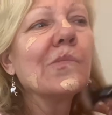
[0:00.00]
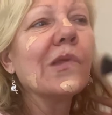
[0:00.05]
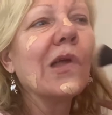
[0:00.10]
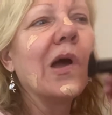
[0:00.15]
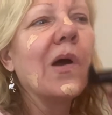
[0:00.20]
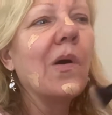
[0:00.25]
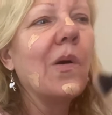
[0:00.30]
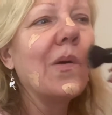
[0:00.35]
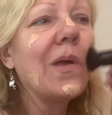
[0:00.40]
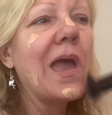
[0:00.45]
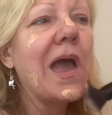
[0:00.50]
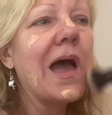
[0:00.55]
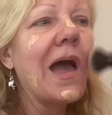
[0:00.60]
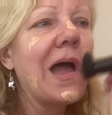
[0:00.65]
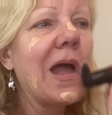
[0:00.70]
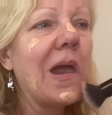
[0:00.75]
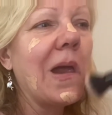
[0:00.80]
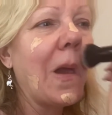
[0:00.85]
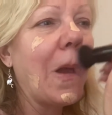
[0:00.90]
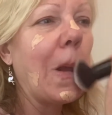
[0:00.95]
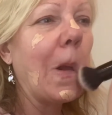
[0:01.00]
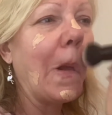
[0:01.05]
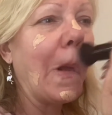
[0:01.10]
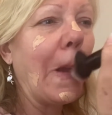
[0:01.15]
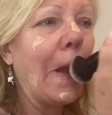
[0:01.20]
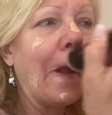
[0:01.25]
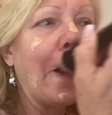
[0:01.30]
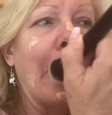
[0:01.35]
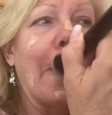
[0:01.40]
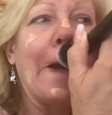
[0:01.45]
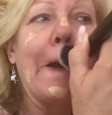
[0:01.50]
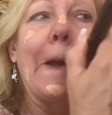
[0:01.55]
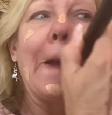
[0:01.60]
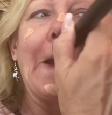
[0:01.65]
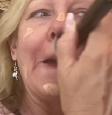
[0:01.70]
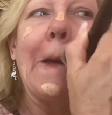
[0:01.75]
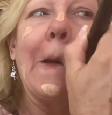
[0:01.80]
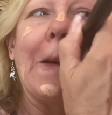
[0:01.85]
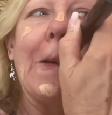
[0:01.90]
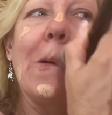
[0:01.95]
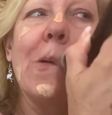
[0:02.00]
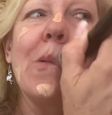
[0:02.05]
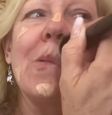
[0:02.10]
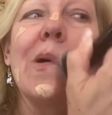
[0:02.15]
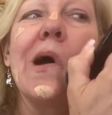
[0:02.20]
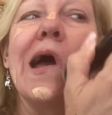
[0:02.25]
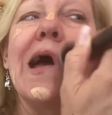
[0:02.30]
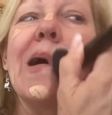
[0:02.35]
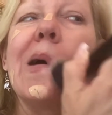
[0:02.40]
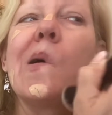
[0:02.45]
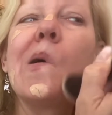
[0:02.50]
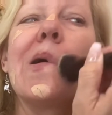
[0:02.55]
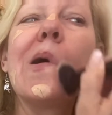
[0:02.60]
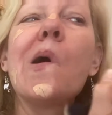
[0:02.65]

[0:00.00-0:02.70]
Oh yeah. Oh wow.